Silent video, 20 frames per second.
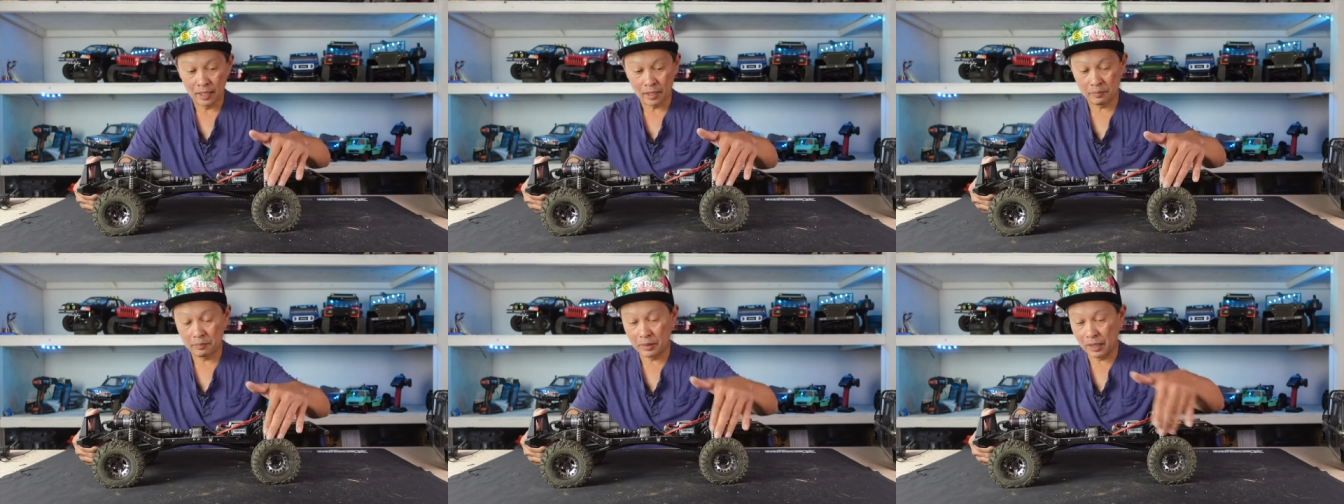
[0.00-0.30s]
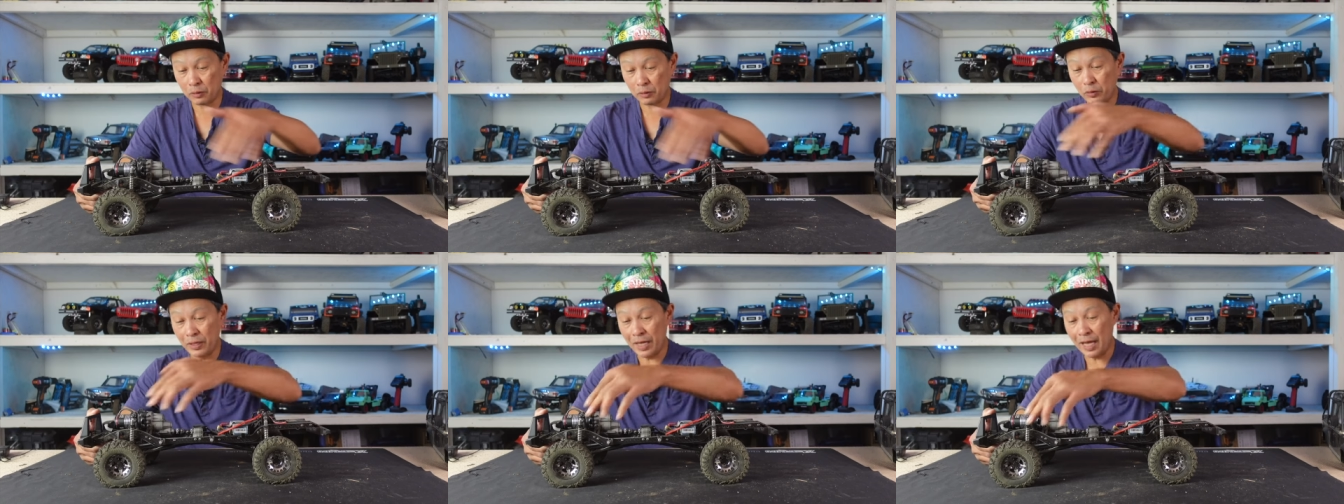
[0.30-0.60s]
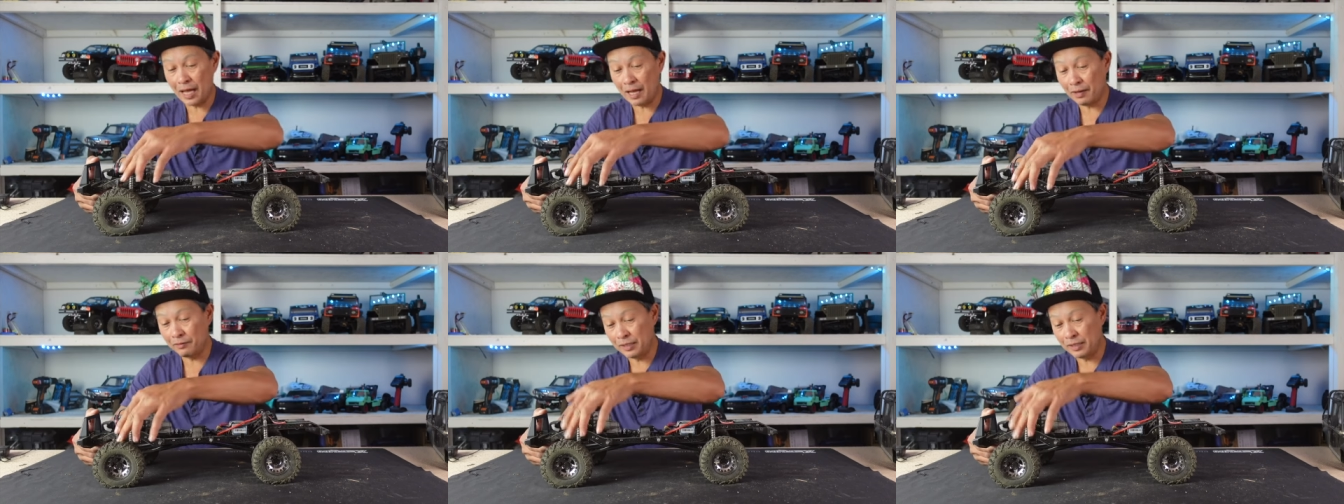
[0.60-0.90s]
but we
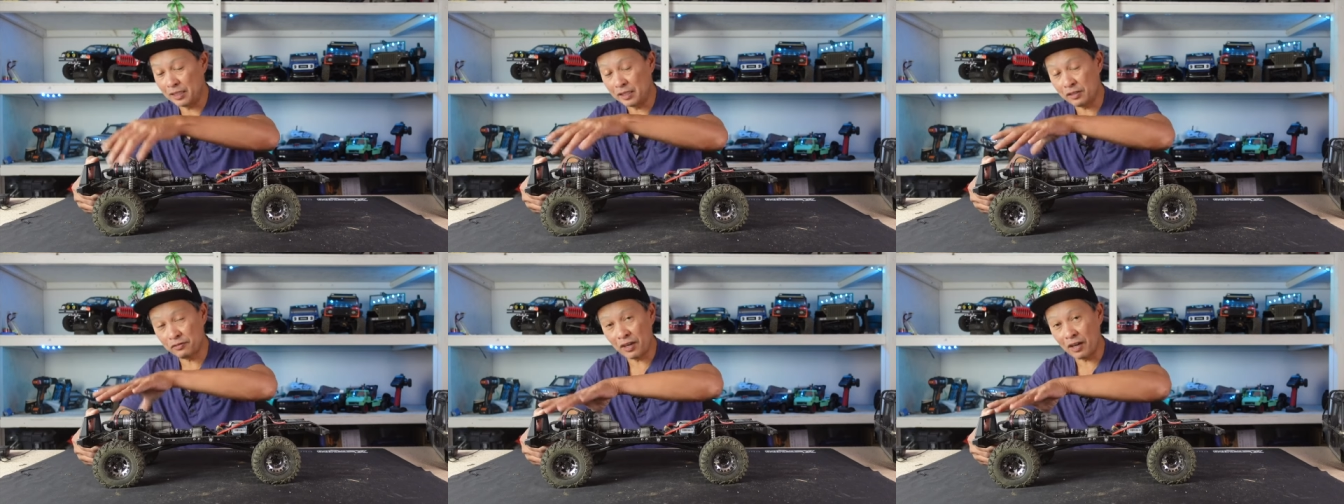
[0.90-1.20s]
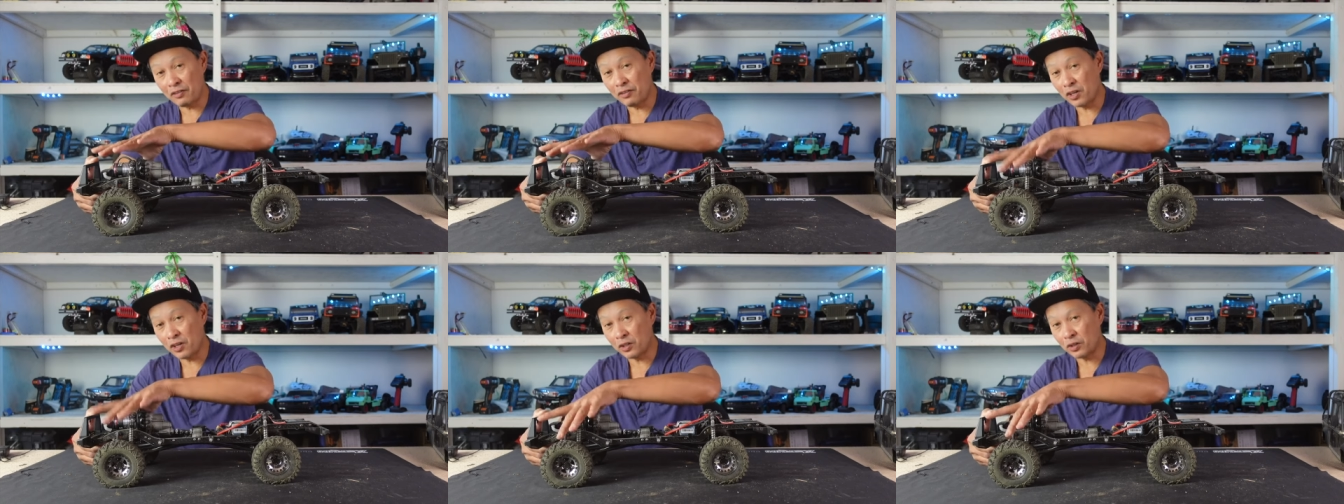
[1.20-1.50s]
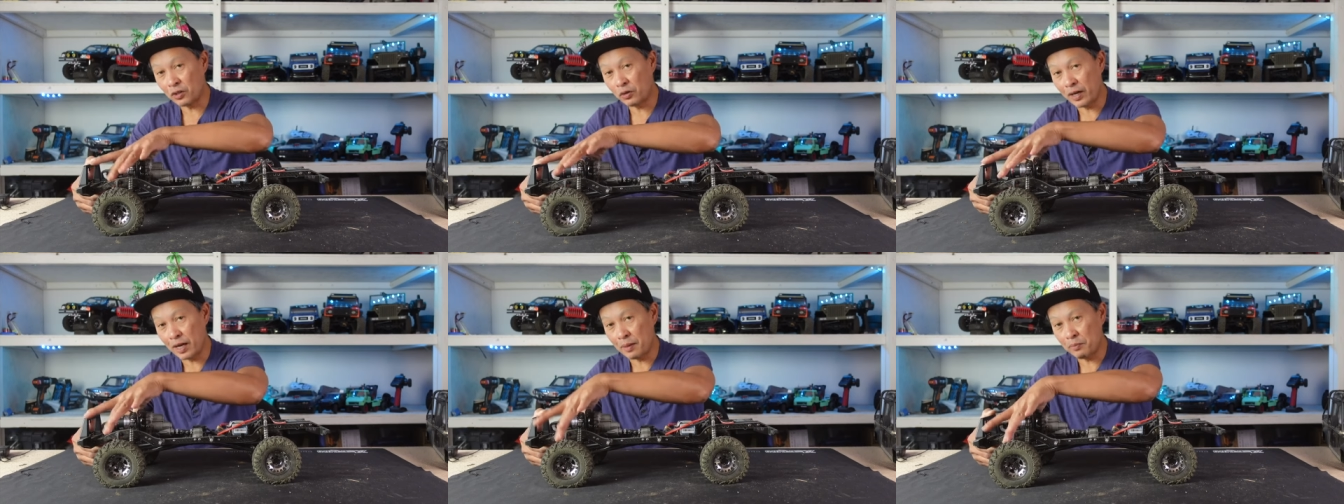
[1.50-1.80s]
have these
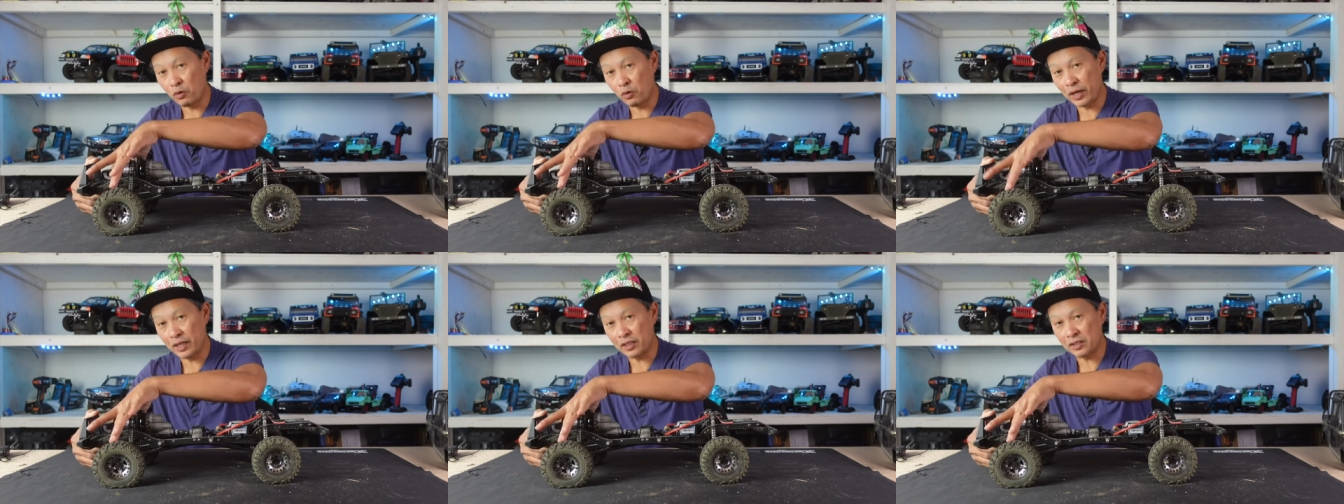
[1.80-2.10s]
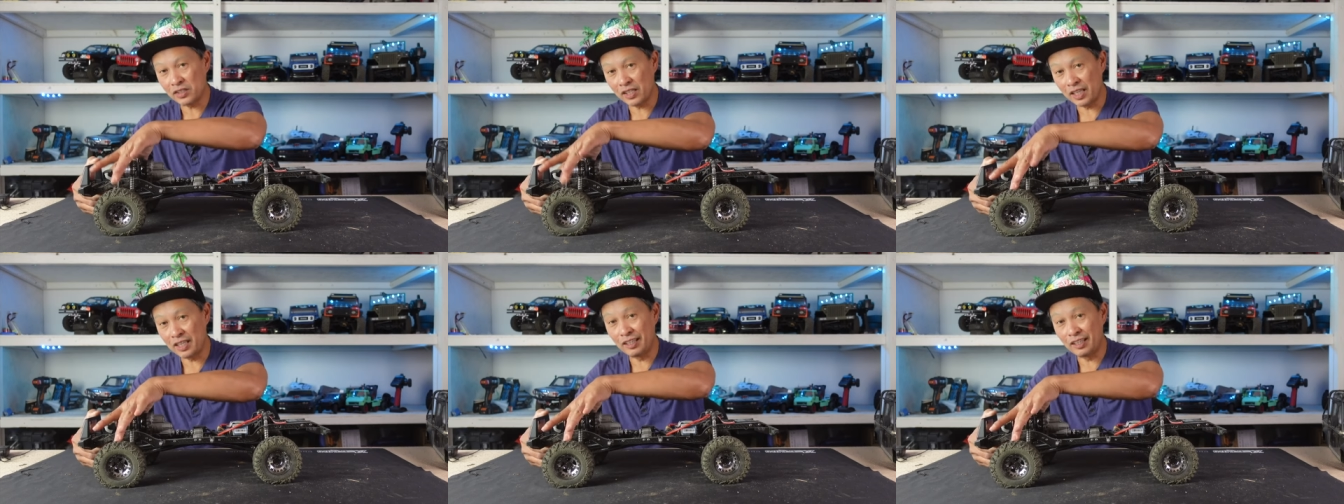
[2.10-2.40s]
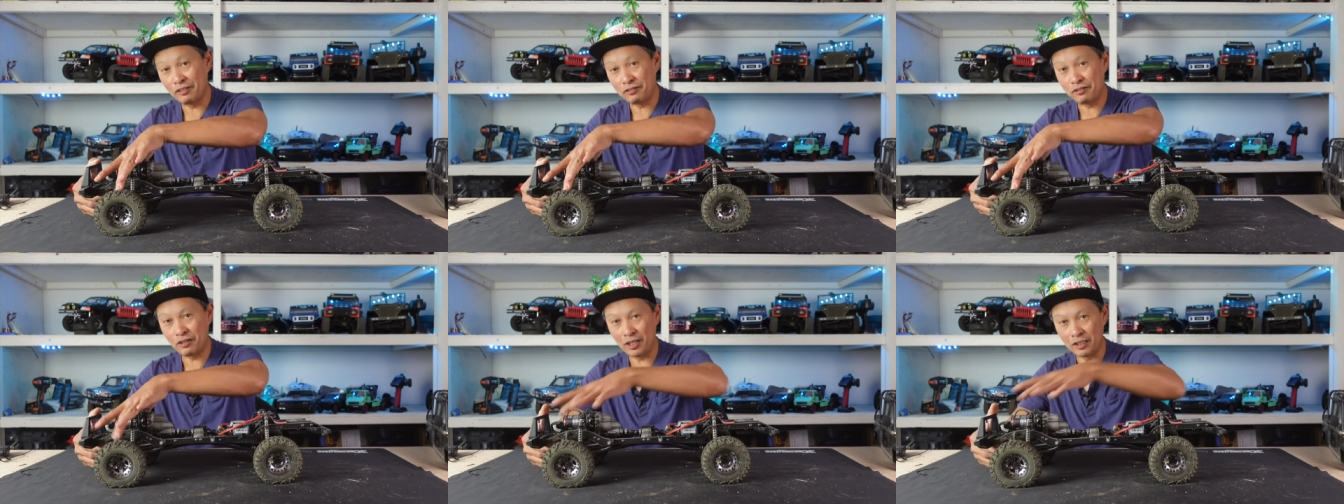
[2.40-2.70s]
500 gram weights in
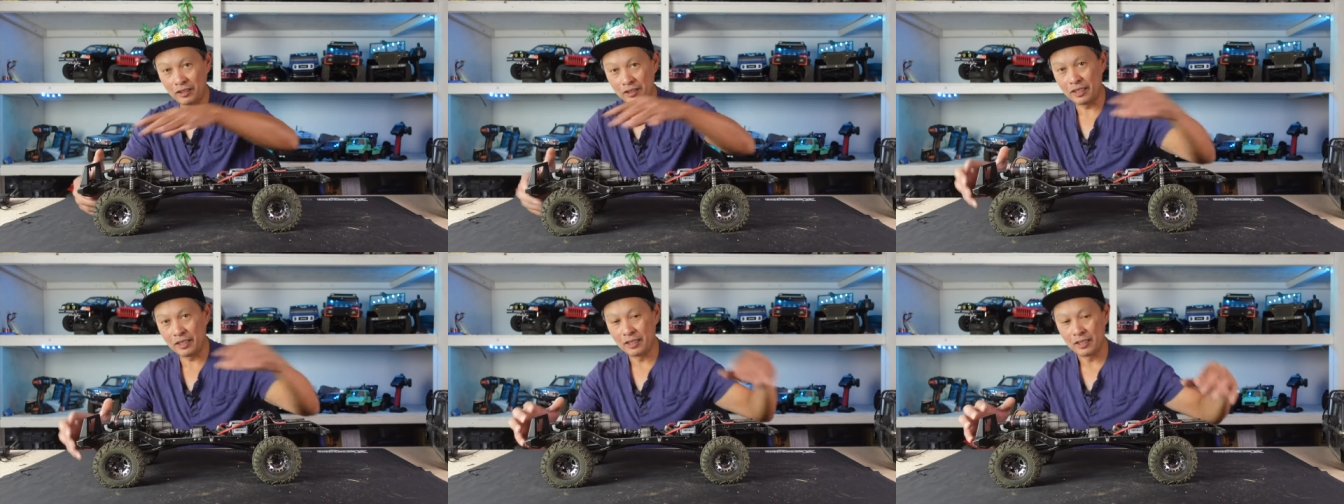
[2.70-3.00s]
the front.